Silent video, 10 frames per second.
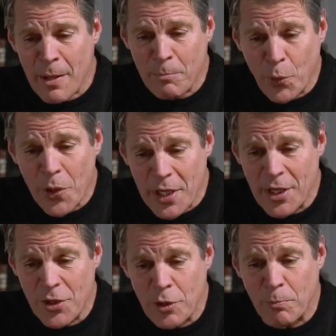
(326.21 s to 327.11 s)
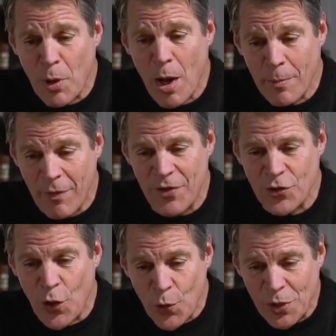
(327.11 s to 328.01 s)
and pour it into the palm of
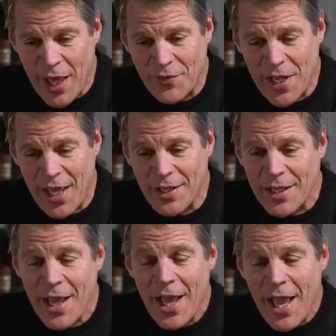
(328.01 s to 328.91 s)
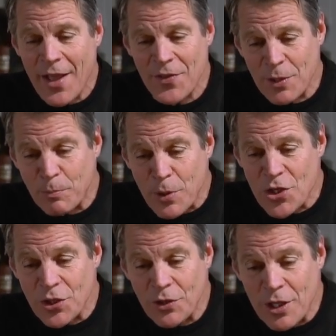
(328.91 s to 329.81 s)
his own left hand, and the
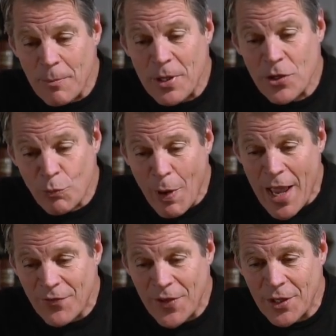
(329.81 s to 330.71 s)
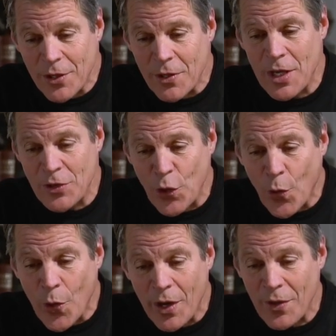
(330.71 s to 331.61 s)
priest shall dip his right finger in the
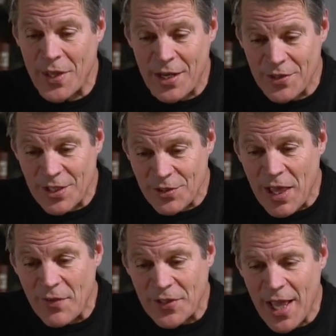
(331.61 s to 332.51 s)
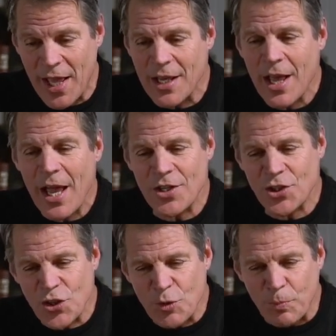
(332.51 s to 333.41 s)
oil that is in his left hand,
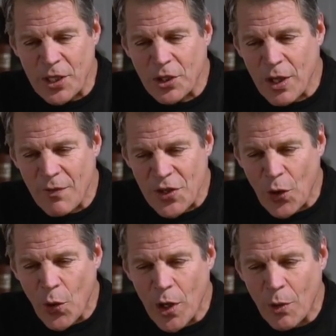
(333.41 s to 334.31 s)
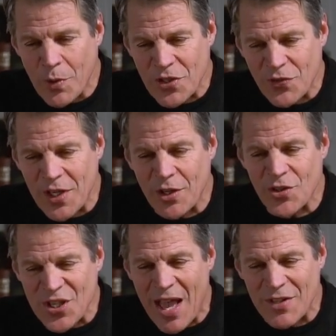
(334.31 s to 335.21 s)
and shall sprinkle of the oil with his
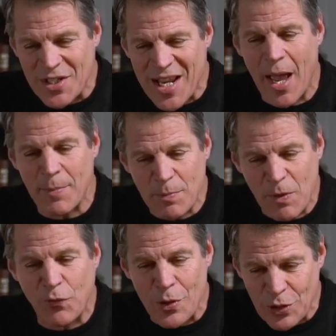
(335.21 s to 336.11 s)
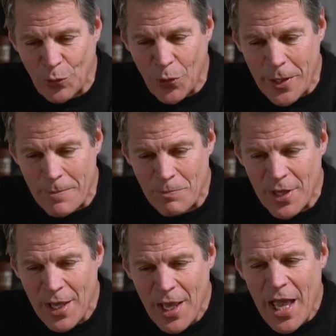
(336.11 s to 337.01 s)
finger seven times before the Lord.
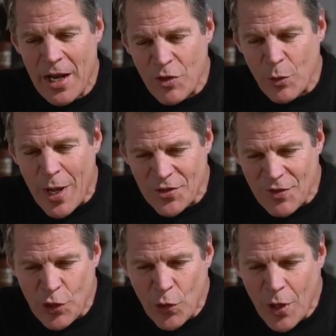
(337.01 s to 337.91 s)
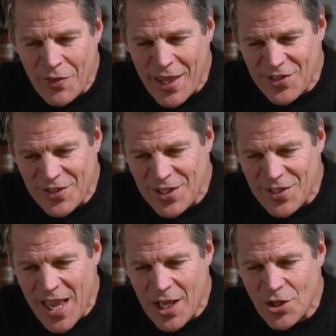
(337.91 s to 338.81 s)
And of the rest of the oil that is in
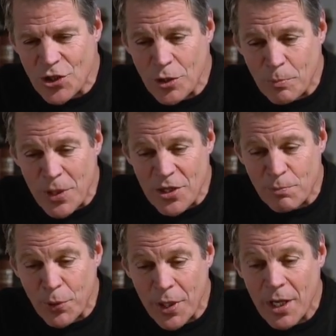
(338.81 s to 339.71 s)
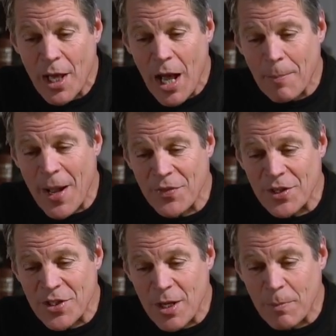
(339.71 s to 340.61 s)
his hand shall the priest put upon
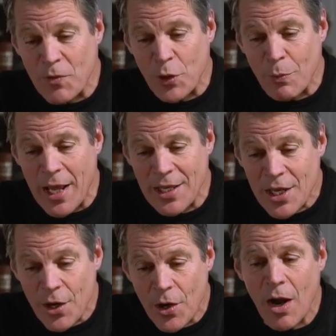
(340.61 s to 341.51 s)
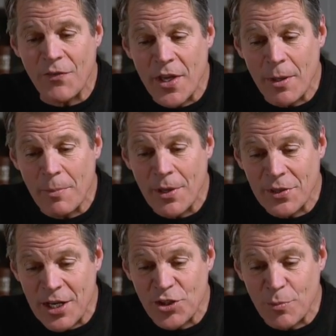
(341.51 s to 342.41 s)
the tip of the right ear of him
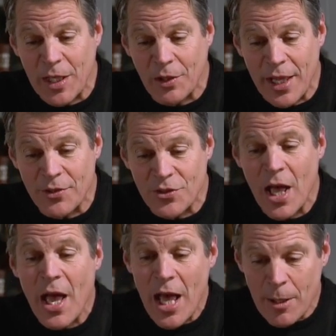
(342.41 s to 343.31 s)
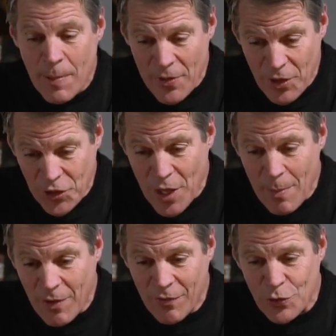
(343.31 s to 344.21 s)
that is to be cleansed, and upon the
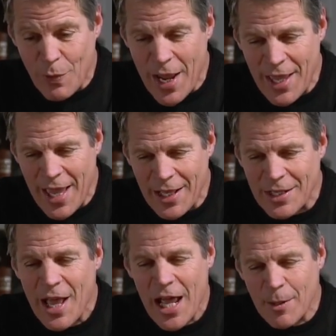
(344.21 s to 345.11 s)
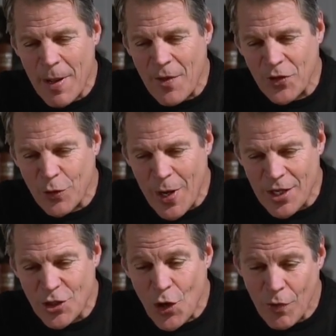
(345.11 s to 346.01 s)
thumb of his right hand, and upon the
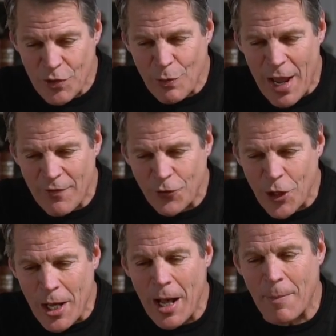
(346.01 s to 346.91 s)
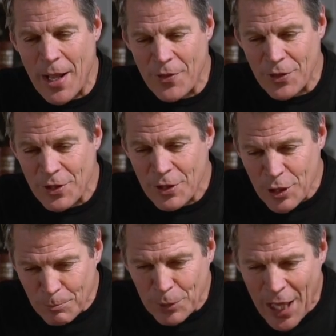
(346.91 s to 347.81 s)
great toe of his right foot, upon
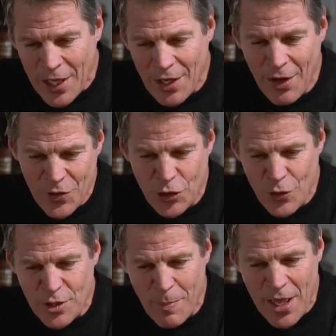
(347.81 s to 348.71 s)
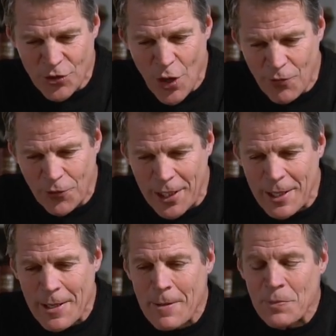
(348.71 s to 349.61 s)
the blood of the trespass offering.